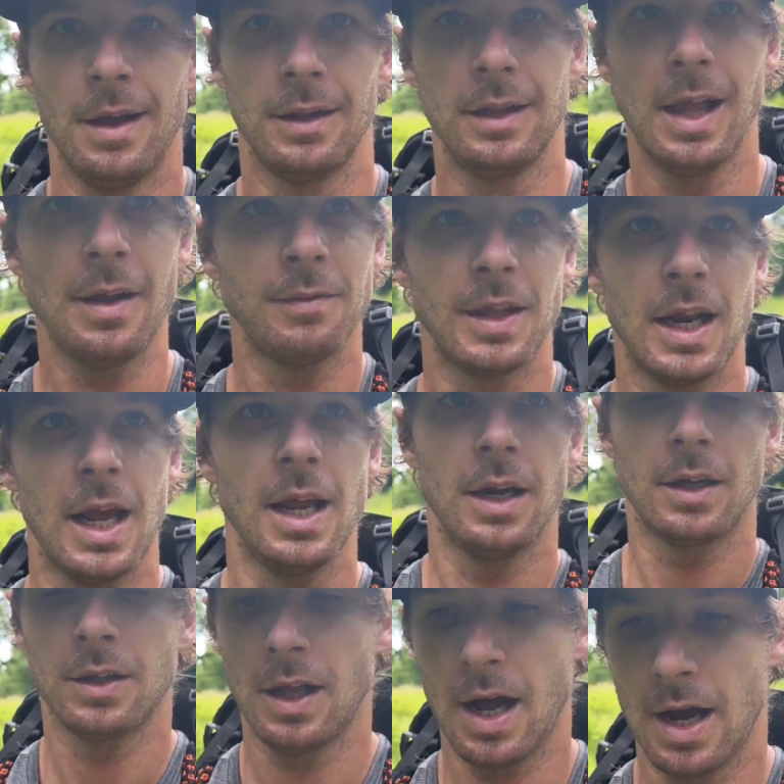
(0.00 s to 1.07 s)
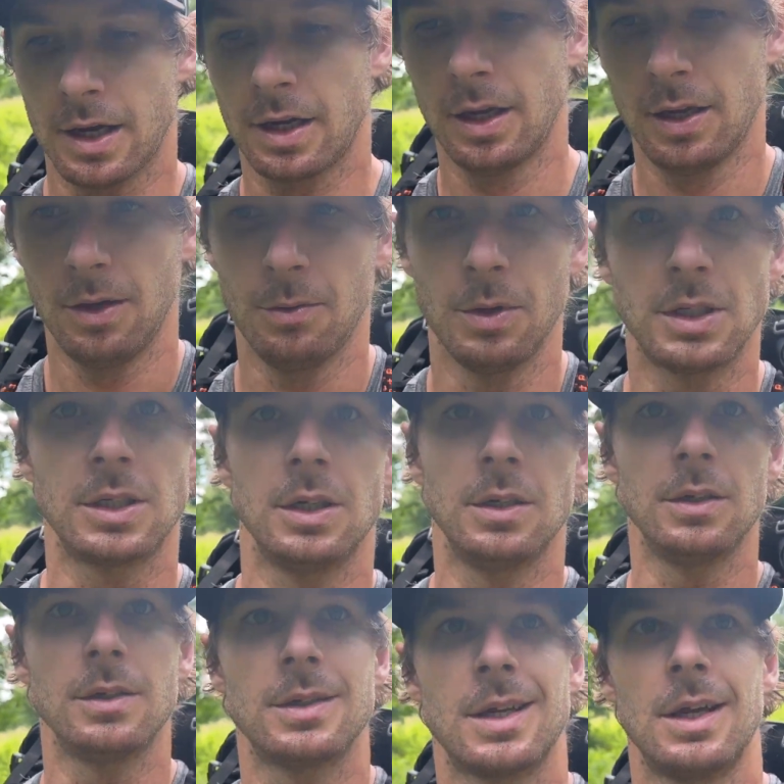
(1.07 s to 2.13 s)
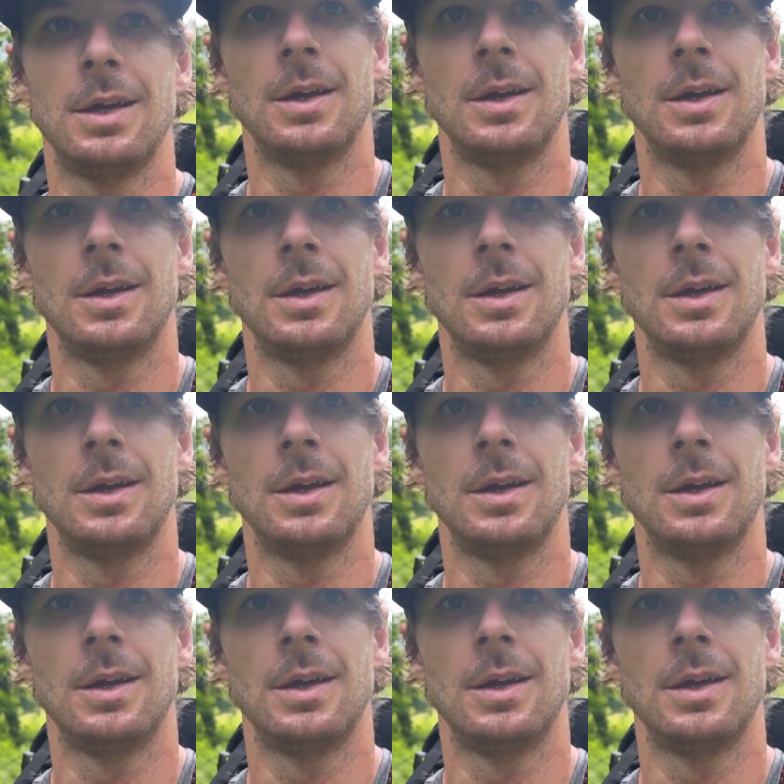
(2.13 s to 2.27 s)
Left at 8 o'clock, which is